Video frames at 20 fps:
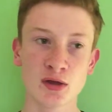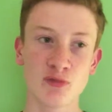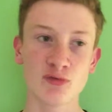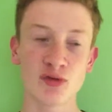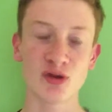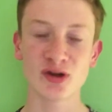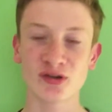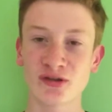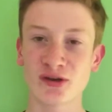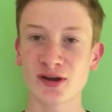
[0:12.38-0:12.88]

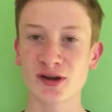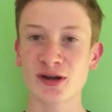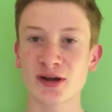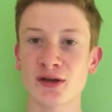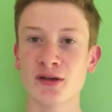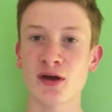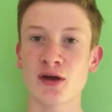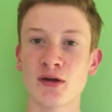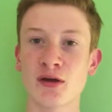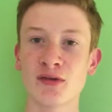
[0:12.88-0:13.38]
Realistically,
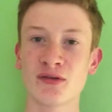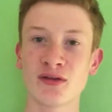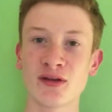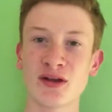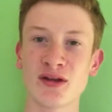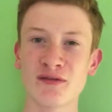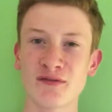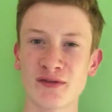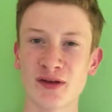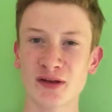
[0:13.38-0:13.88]
though, it's an
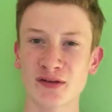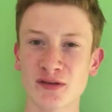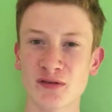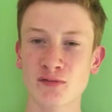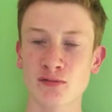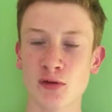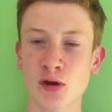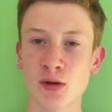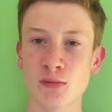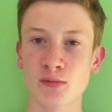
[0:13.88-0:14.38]
ineffective
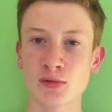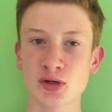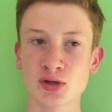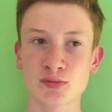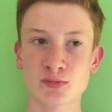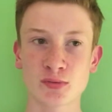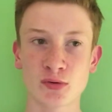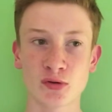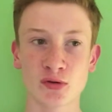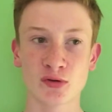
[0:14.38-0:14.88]
run, which
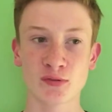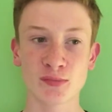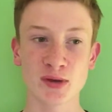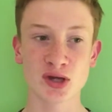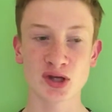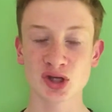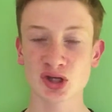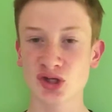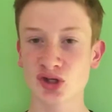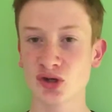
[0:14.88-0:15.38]
because
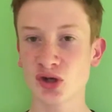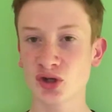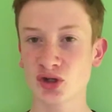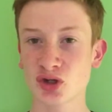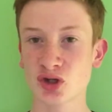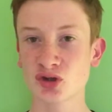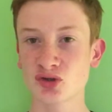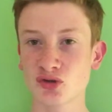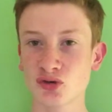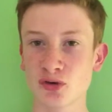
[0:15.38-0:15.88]
Manchester
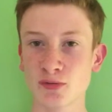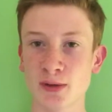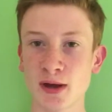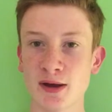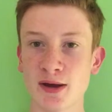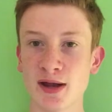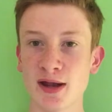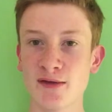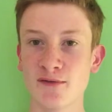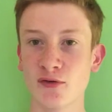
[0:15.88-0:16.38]
United drew
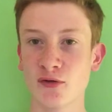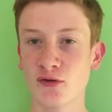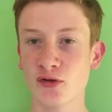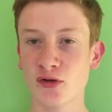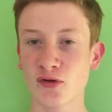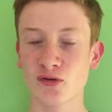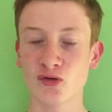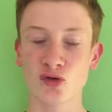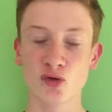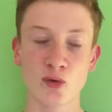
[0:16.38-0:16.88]
about 11 or
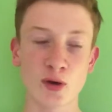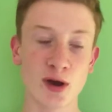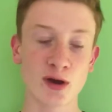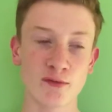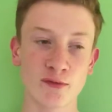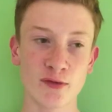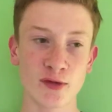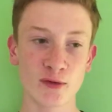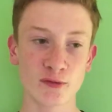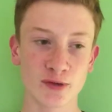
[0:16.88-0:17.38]

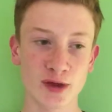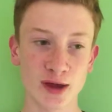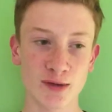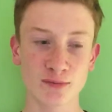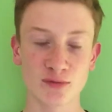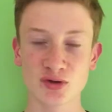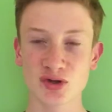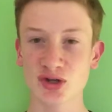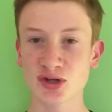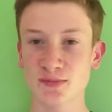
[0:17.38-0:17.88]
12 of those
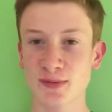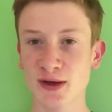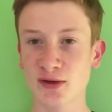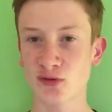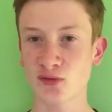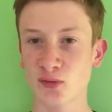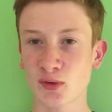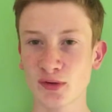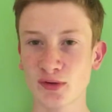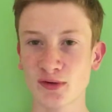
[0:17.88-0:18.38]
games, which is about
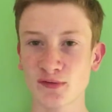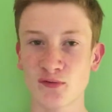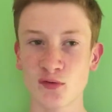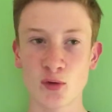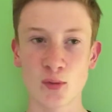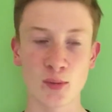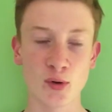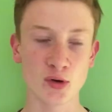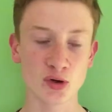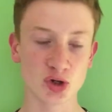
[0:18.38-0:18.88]

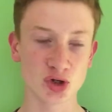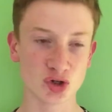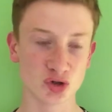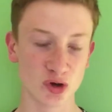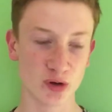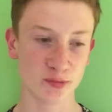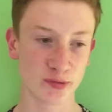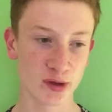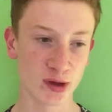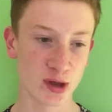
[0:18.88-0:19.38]
24 points
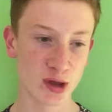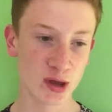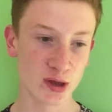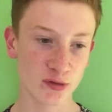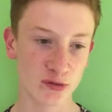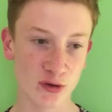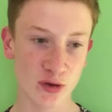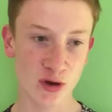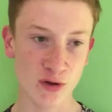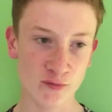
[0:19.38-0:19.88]
dropped.
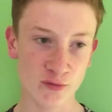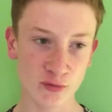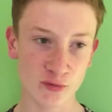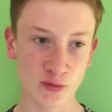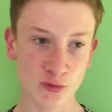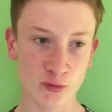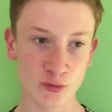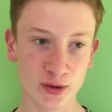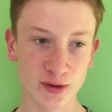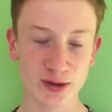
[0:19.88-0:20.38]
So
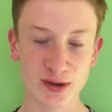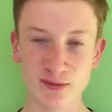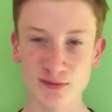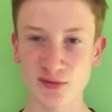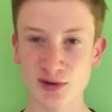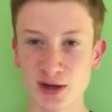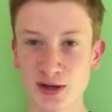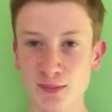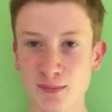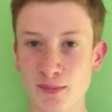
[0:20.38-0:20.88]
overall, it didn't
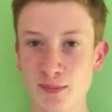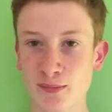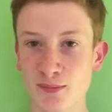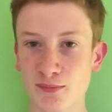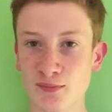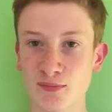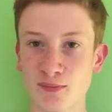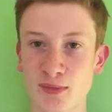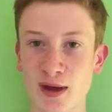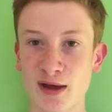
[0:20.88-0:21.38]
really
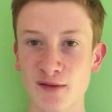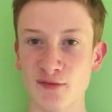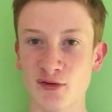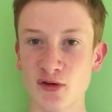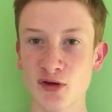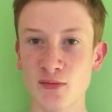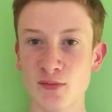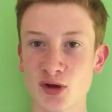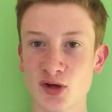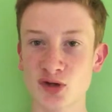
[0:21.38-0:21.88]
have
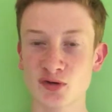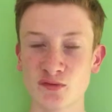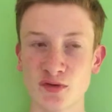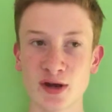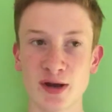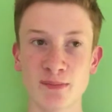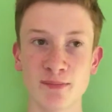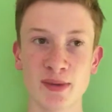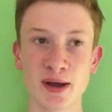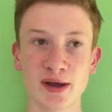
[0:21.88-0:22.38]
too much of an
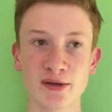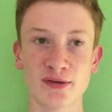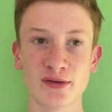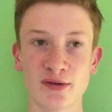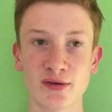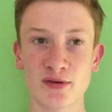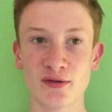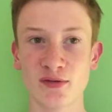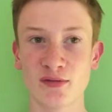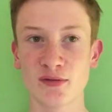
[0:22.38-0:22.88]
impact
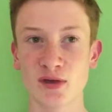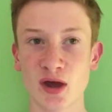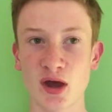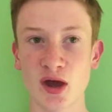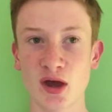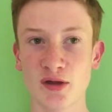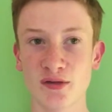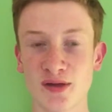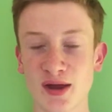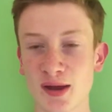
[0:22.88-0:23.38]
in
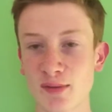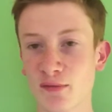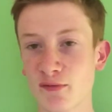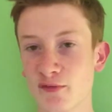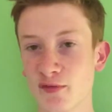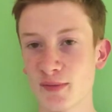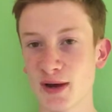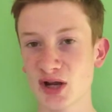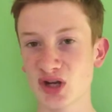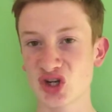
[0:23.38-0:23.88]
the table
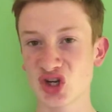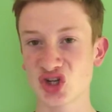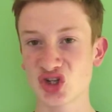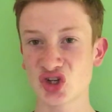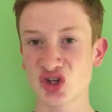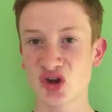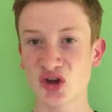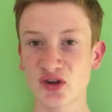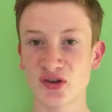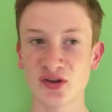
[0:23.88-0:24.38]
for Manchester
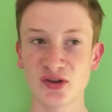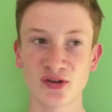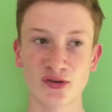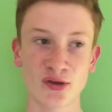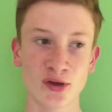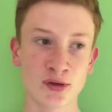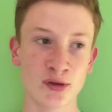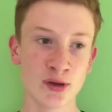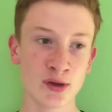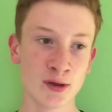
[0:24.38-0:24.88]
United.
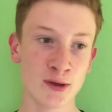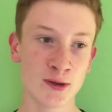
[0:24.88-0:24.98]
So